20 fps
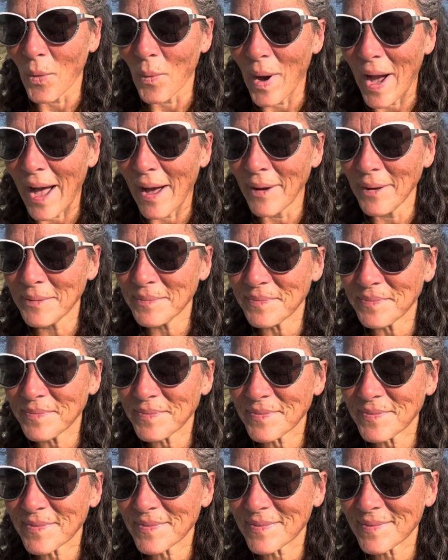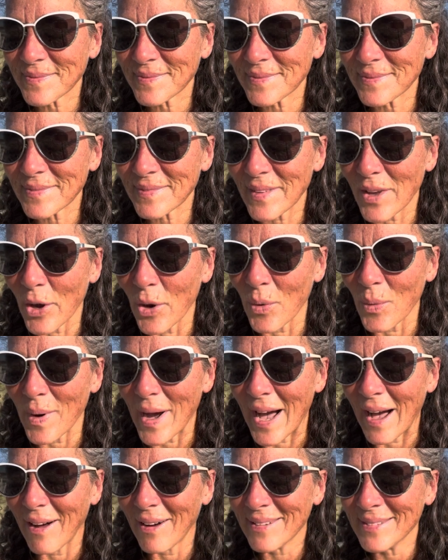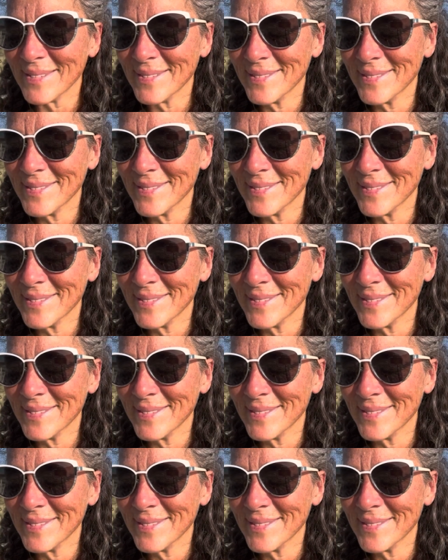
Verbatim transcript: wow. Oh, wow.